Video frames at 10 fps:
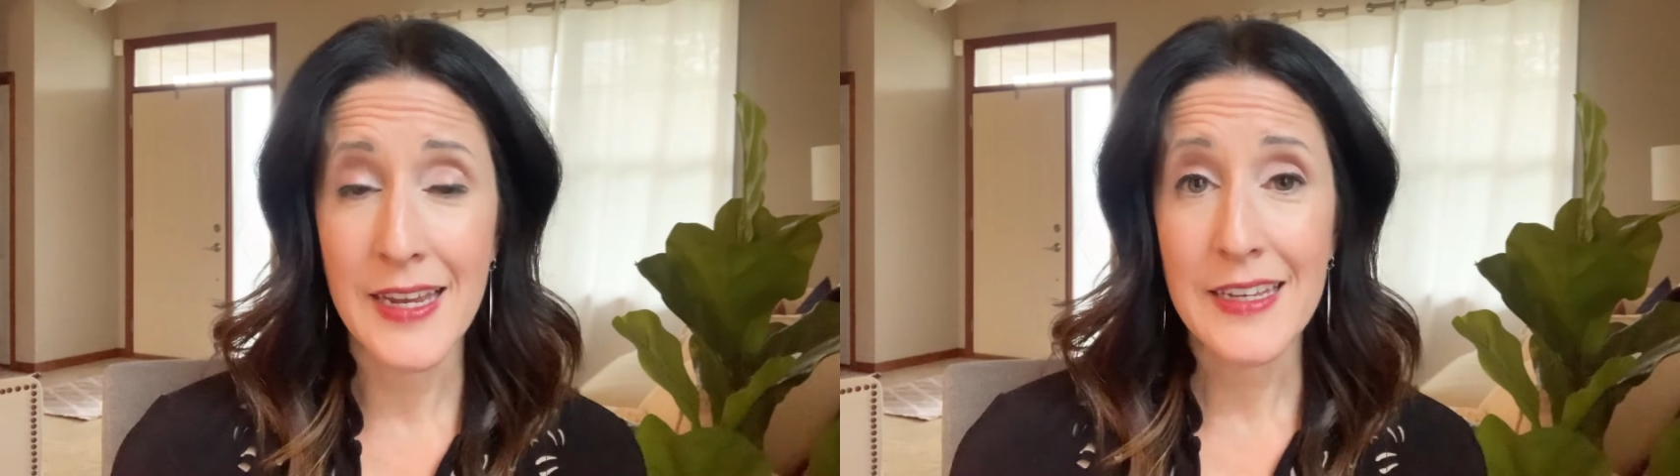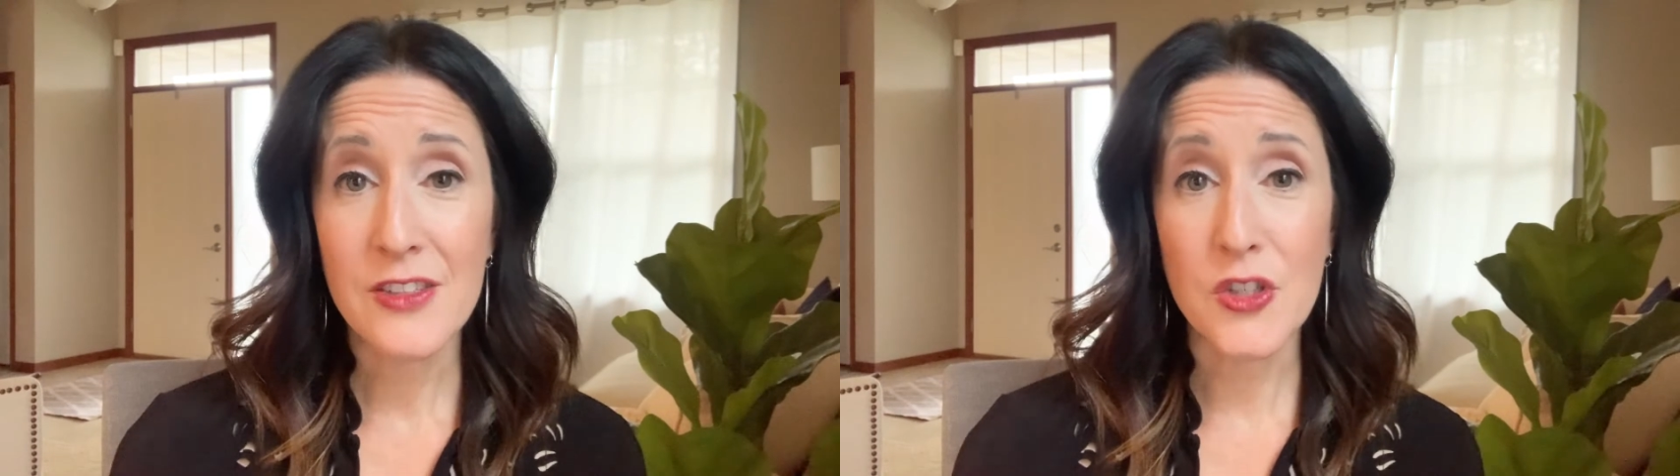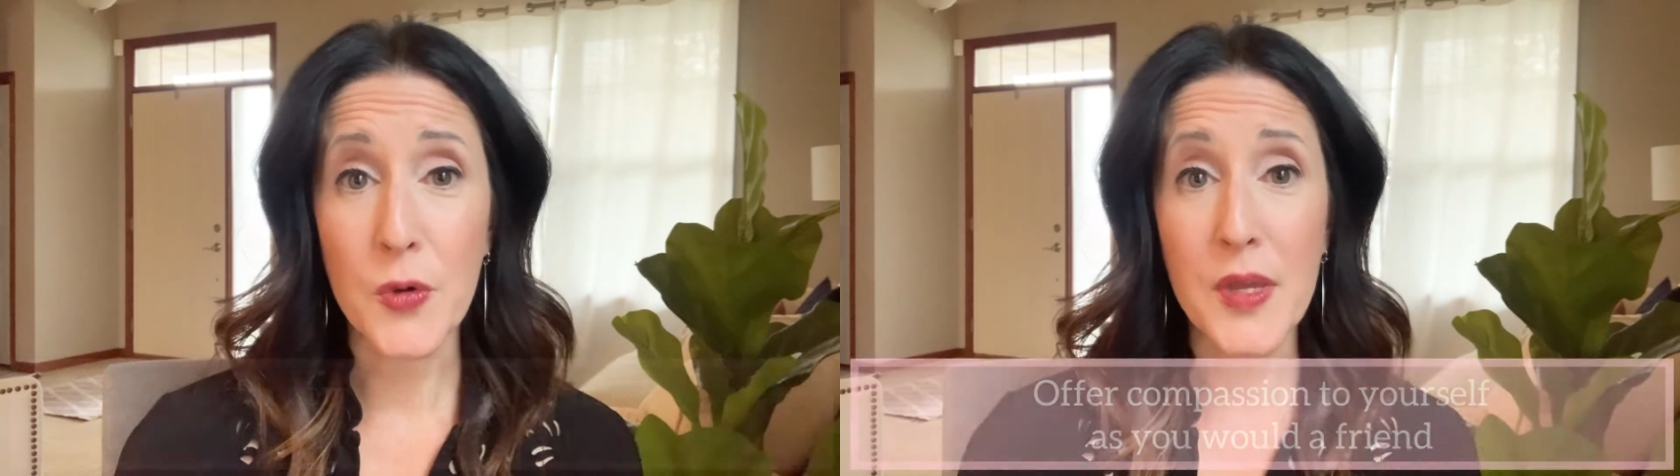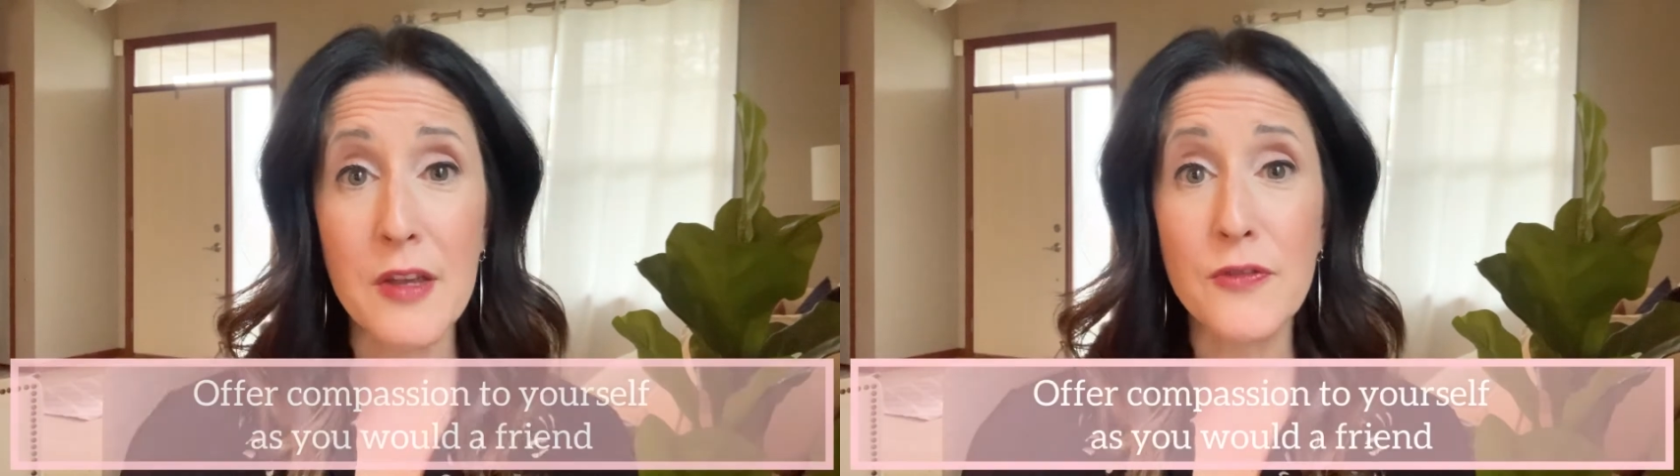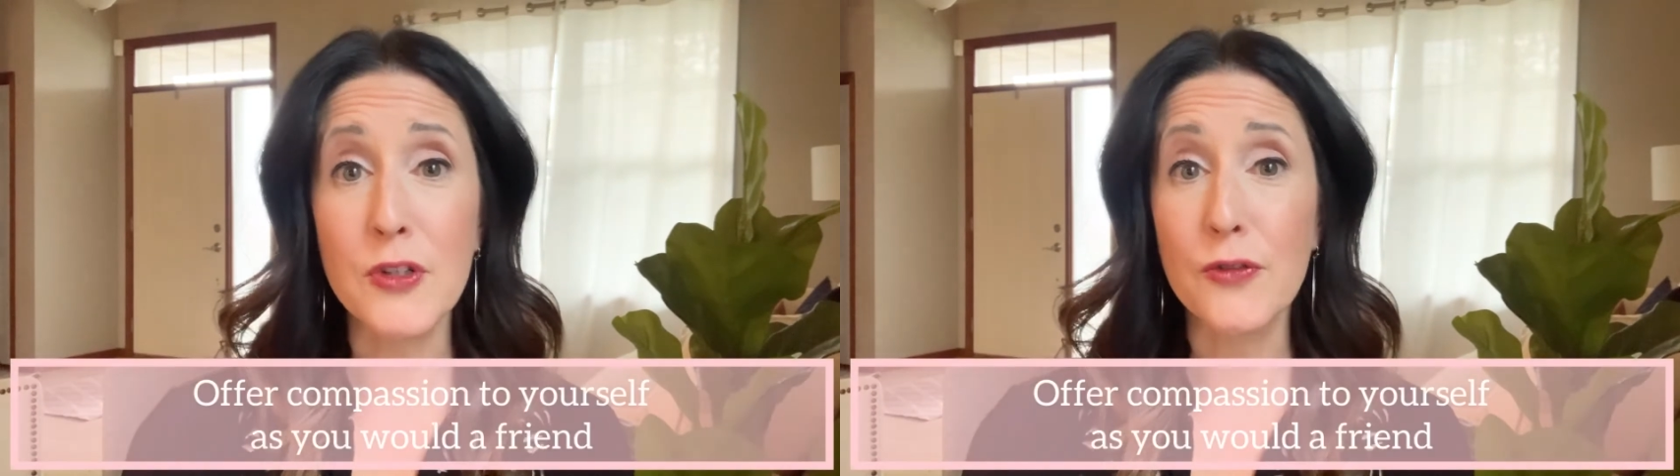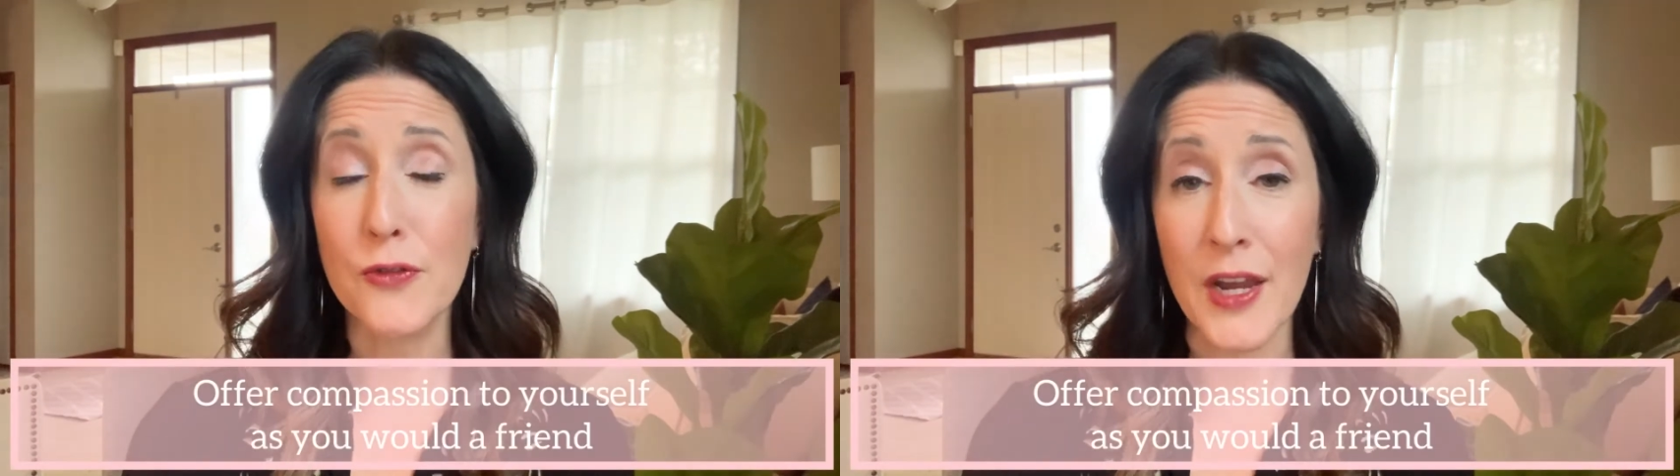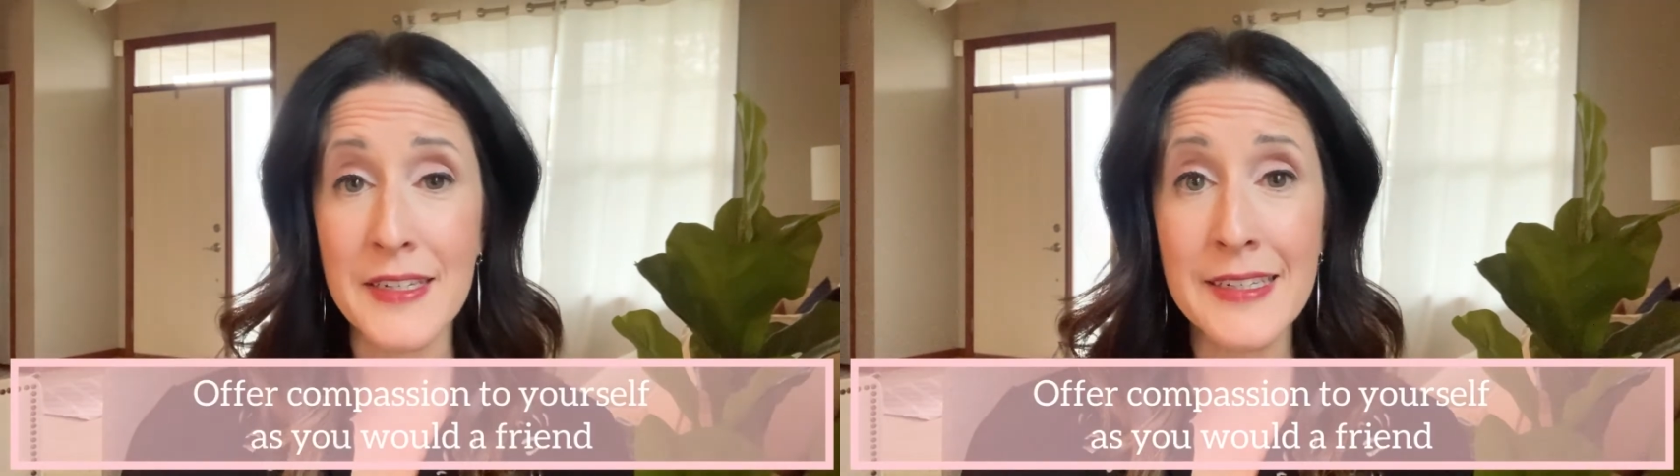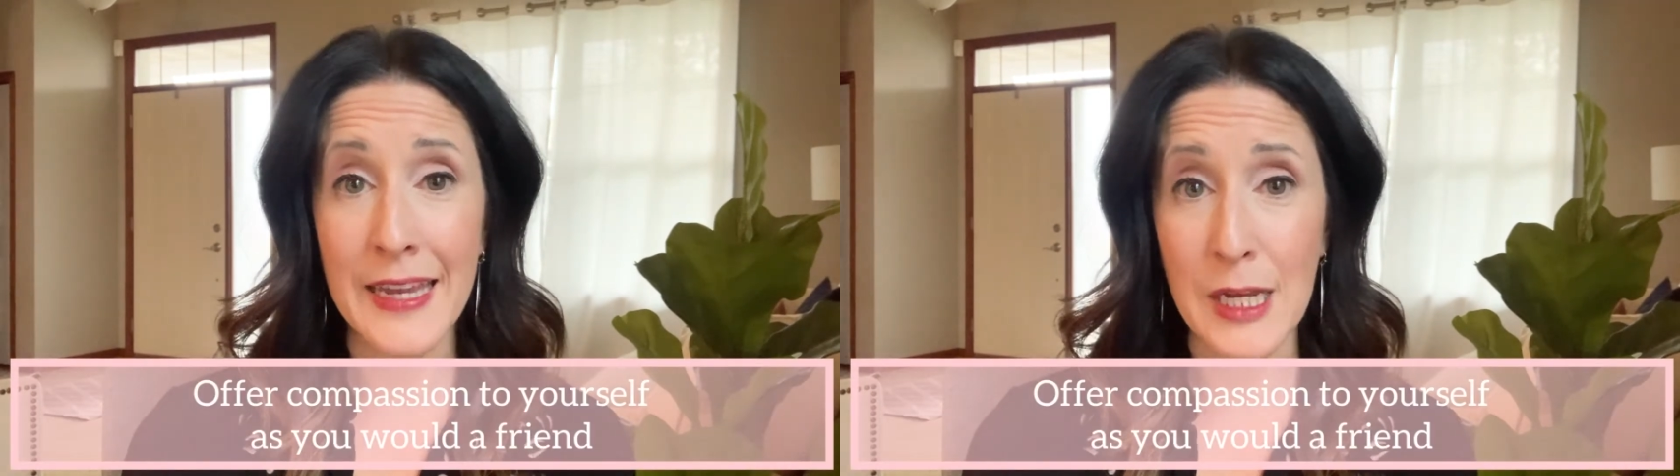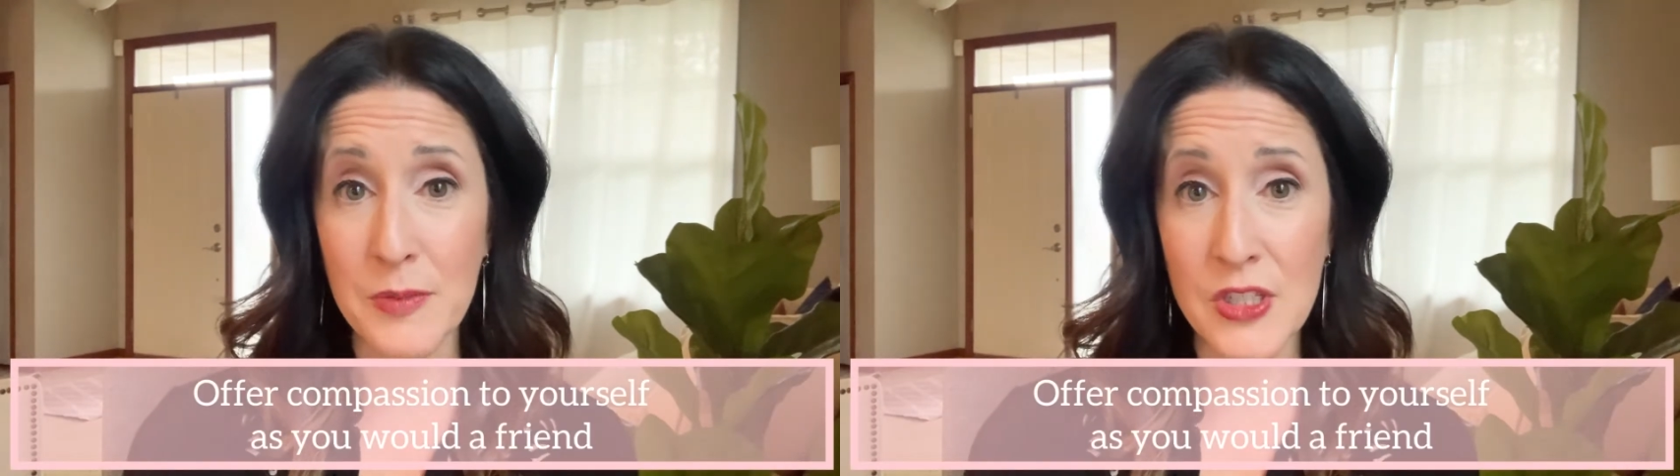So if your friend came